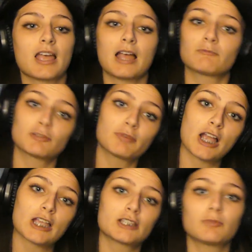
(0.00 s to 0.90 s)
I'm
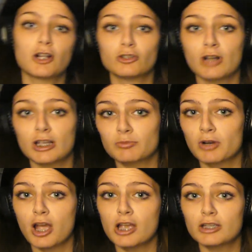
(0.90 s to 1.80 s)
surprised, but also not
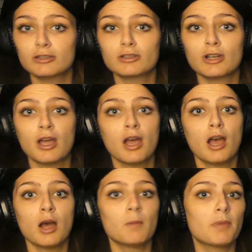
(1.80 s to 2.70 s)
surprised.
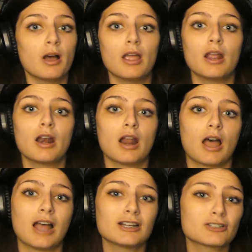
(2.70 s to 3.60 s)
But
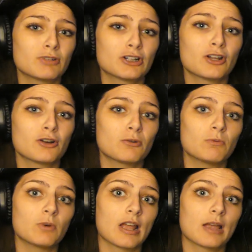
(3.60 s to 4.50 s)
I just want to know
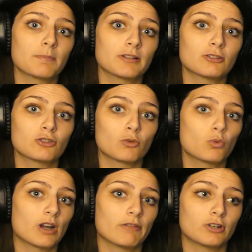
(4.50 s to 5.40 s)
what happens
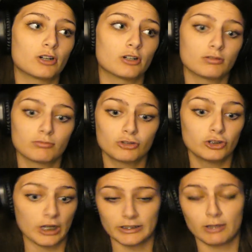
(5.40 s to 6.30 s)
whenever
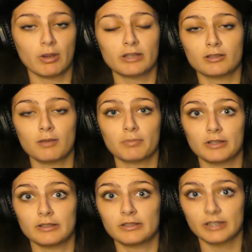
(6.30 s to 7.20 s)
Jesse wakes up
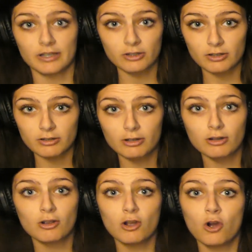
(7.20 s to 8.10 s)
and sees her.
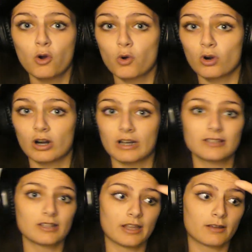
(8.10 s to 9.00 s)
Or
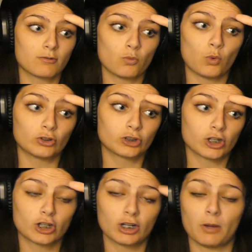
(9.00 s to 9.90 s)
is, like,
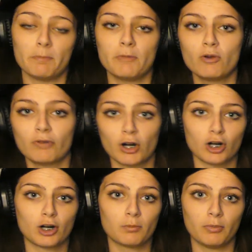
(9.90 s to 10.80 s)
Walter gonna move
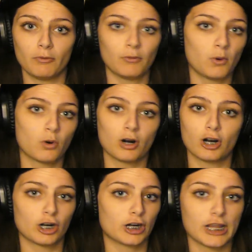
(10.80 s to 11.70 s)
her
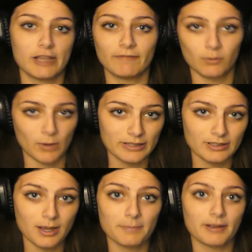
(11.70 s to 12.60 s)
before he even
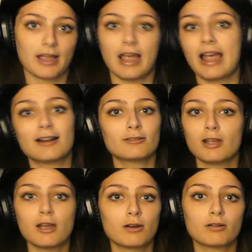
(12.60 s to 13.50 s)
wakes up? I don't
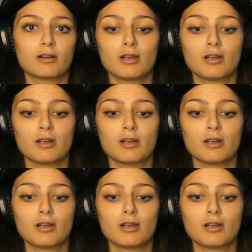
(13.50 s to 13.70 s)
know.